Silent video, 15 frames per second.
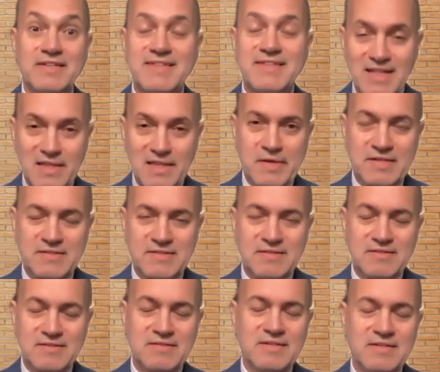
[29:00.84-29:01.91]
a daily
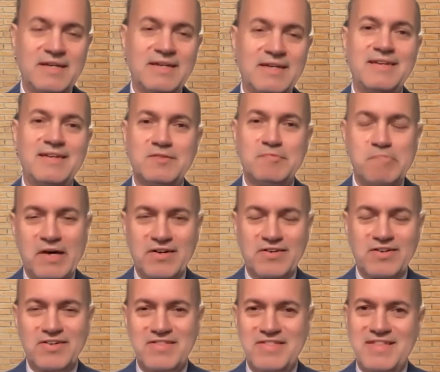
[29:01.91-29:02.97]
basis is
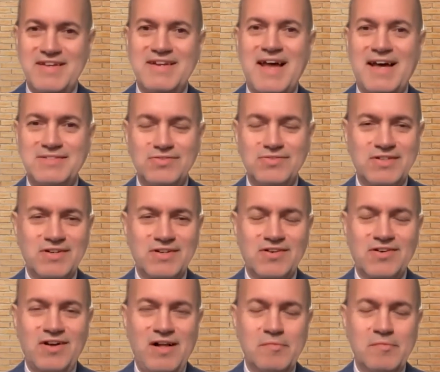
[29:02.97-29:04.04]
better than not doing it
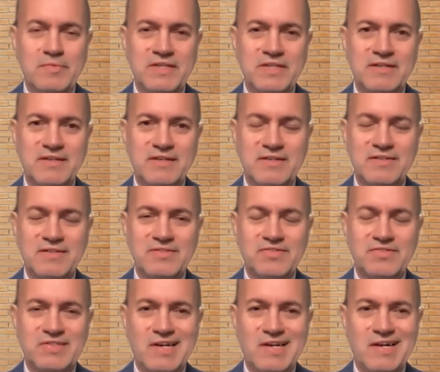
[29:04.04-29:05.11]
at all,
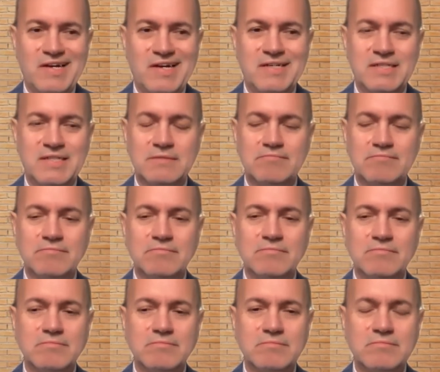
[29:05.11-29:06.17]
because
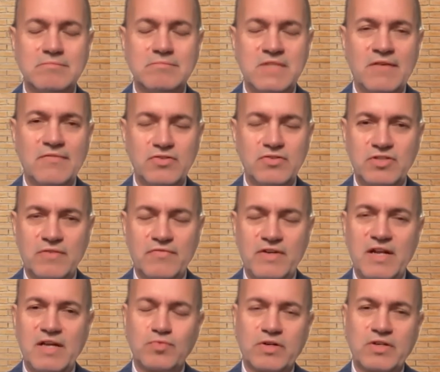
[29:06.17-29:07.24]
the evolution of a
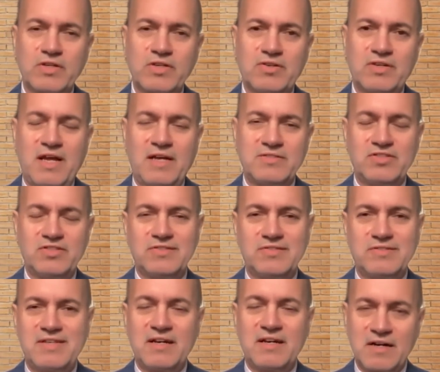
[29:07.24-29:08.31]
network, you cannot
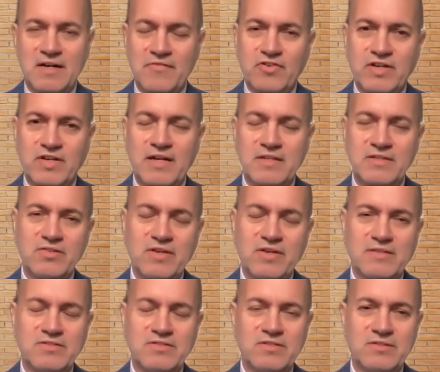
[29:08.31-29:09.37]
just set it and forget it. You
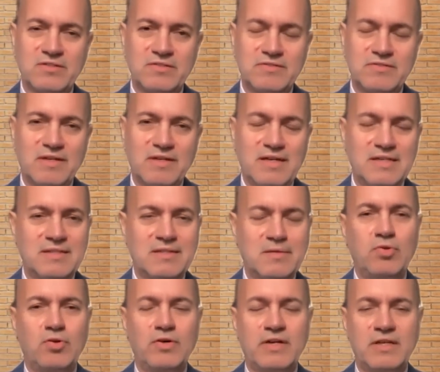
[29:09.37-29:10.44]
can't just
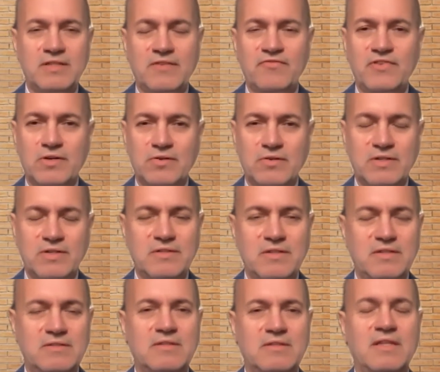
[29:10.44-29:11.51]
deploy it, configure it,
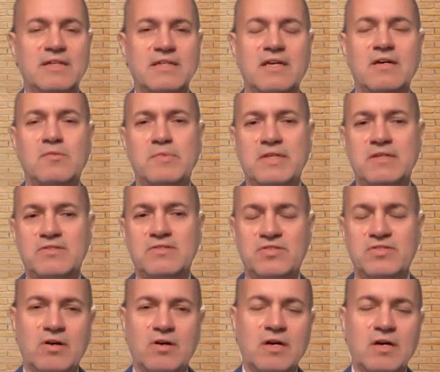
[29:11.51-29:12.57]
and let it go, because
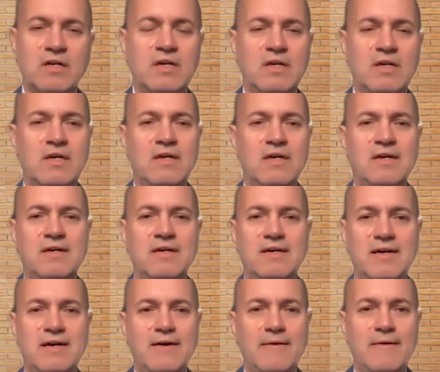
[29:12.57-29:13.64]
there are
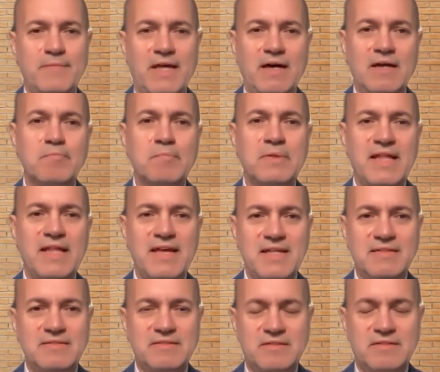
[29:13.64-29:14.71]

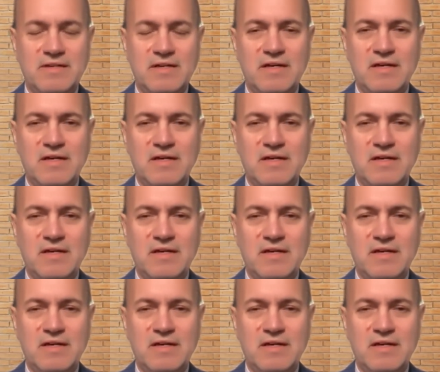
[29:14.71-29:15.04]
unplanned